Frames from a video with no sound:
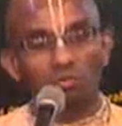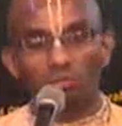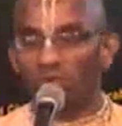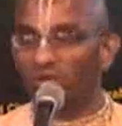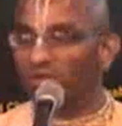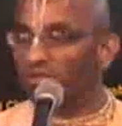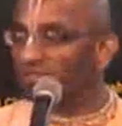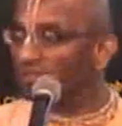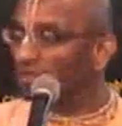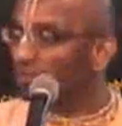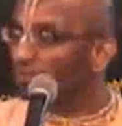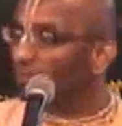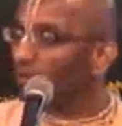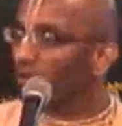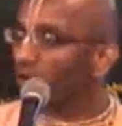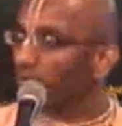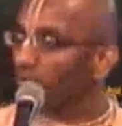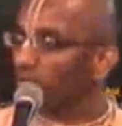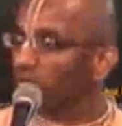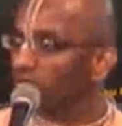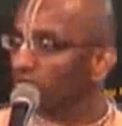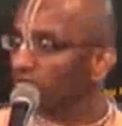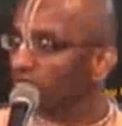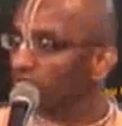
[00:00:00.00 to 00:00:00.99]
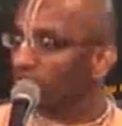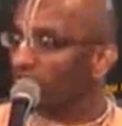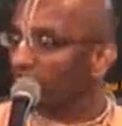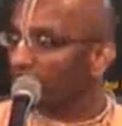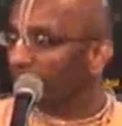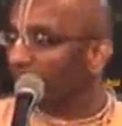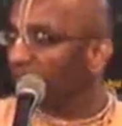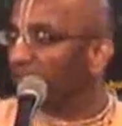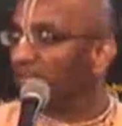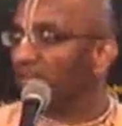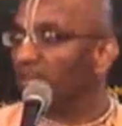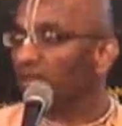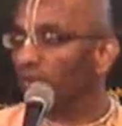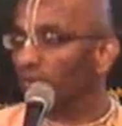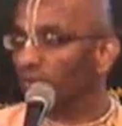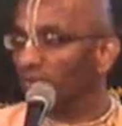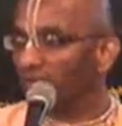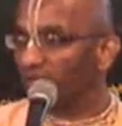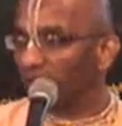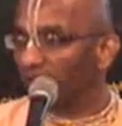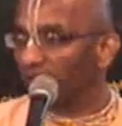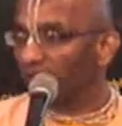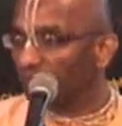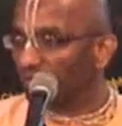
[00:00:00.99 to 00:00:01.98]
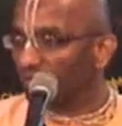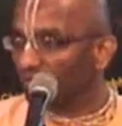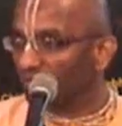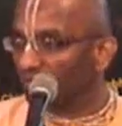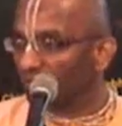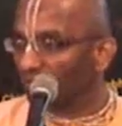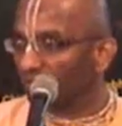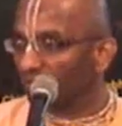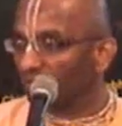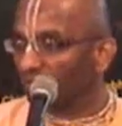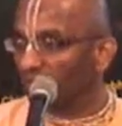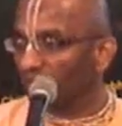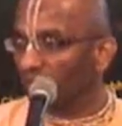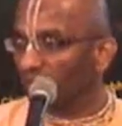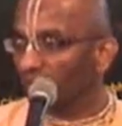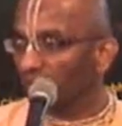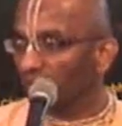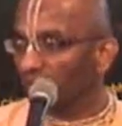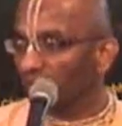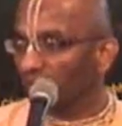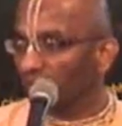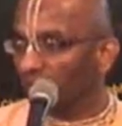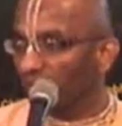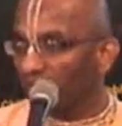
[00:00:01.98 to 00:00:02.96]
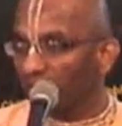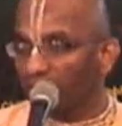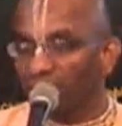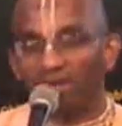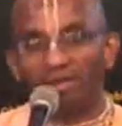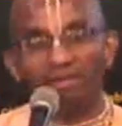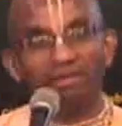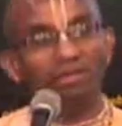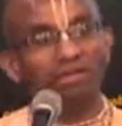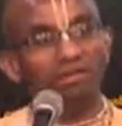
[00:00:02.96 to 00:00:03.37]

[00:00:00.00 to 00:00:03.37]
what is the purpose of chanting the holy names? It